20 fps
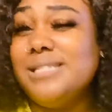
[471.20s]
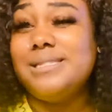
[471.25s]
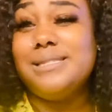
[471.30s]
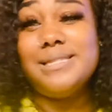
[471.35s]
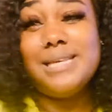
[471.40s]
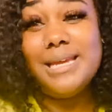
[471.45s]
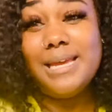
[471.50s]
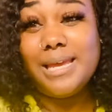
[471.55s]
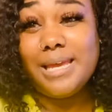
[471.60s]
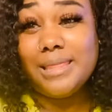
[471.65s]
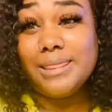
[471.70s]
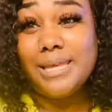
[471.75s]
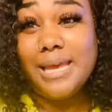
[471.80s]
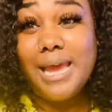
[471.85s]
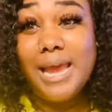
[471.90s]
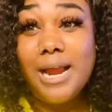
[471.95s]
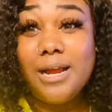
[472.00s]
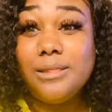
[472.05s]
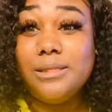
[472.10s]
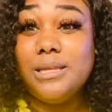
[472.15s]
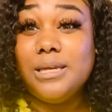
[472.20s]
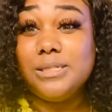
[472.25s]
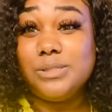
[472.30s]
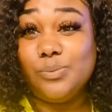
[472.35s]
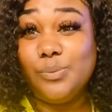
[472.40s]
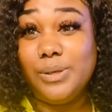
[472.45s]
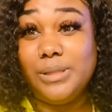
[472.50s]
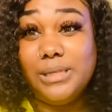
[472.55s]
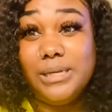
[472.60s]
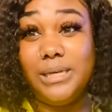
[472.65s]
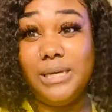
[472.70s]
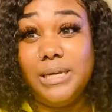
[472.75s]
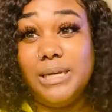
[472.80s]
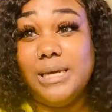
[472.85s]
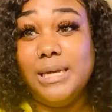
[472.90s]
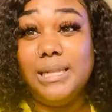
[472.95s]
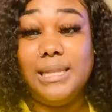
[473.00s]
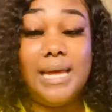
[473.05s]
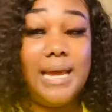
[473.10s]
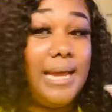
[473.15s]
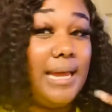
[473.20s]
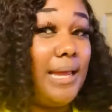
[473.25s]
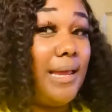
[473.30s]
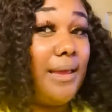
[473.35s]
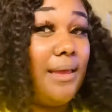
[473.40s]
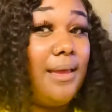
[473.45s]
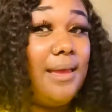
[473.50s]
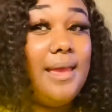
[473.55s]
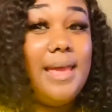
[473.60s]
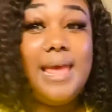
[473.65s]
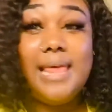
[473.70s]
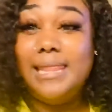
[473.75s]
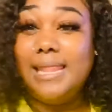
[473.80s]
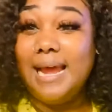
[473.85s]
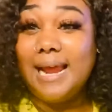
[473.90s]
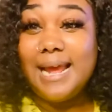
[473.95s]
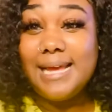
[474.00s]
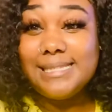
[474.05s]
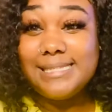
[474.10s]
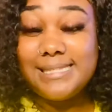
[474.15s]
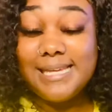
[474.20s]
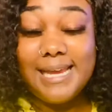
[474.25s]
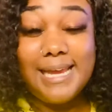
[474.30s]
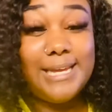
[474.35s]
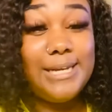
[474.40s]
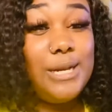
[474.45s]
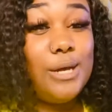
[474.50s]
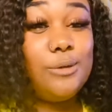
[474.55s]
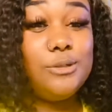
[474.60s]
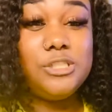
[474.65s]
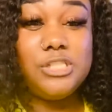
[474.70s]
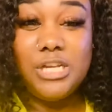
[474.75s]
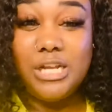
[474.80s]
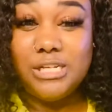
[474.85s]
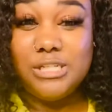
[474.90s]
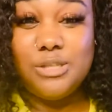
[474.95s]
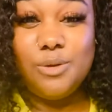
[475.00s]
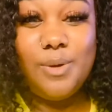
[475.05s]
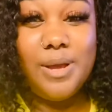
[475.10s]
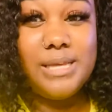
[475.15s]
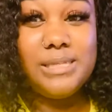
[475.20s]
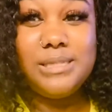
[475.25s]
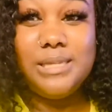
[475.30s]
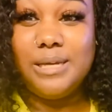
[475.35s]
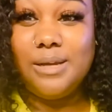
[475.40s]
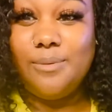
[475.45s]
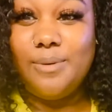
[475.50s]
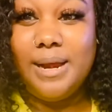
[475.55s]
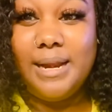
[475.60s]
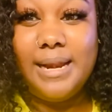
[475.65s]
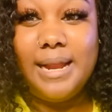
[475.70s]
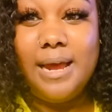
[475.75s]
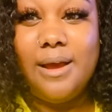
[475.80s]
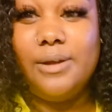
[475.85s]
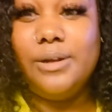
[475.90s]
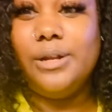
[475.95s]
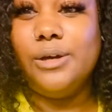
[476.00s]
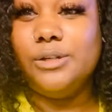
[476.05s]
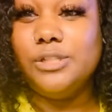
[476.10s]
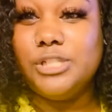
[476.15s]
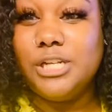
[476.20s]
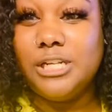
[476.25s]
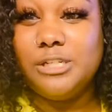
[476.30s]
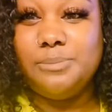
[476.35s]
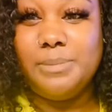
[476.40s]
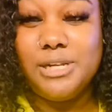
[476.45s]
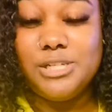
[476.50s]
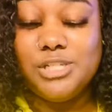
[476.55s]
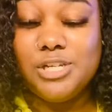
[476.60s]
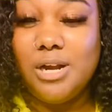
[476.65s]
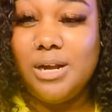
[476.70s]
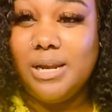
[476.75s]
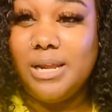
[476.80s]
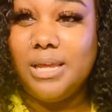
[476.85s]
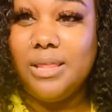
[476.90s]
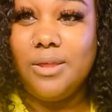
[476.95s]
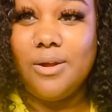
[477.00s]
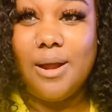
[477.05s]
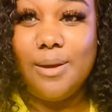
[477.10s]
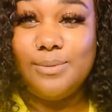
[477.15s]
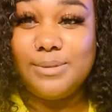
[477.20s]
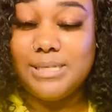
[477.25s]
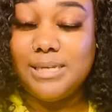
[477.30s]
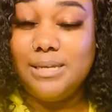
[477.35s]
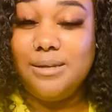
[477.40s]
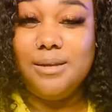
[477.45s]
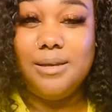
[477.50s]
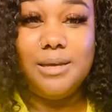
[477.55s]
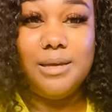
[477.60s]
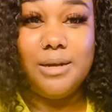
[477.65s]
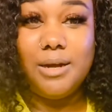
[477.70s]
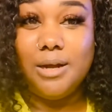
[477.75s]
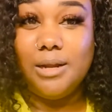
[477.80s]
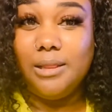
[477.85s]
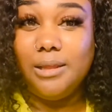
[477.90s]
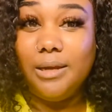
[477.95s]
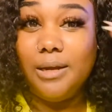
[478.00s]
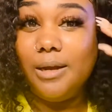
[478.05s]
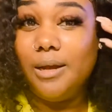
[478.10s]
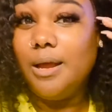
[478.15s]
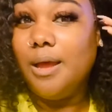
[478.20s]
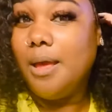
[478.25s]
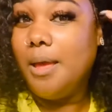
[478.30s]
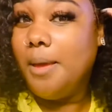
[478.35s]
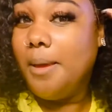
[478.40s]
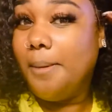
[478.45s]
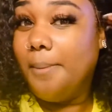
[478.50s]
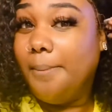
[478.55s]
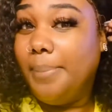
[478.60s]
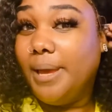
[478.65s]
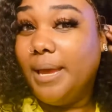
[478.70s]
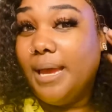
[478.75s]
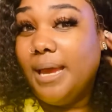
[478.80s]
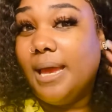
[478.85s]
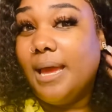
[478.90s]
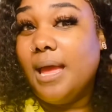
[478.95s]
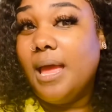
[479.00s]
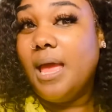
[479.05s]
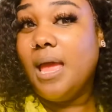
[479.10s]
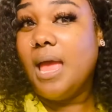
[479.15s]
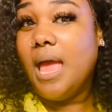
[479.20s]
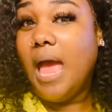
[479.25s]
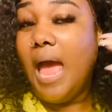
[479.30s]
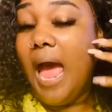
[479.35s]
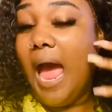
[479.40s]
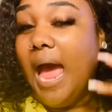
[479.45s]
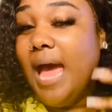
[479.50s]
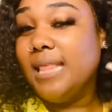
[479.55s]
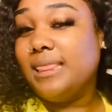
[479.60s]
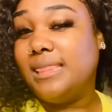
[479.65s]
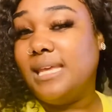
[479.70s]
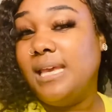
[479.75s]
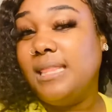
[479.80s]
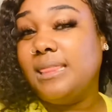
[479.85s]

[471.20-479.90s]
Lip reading: think the hair looks really good. Like I said, don't judge the way it's looking right now, and don't judge my shirt either. I was eating good earlier. But I think the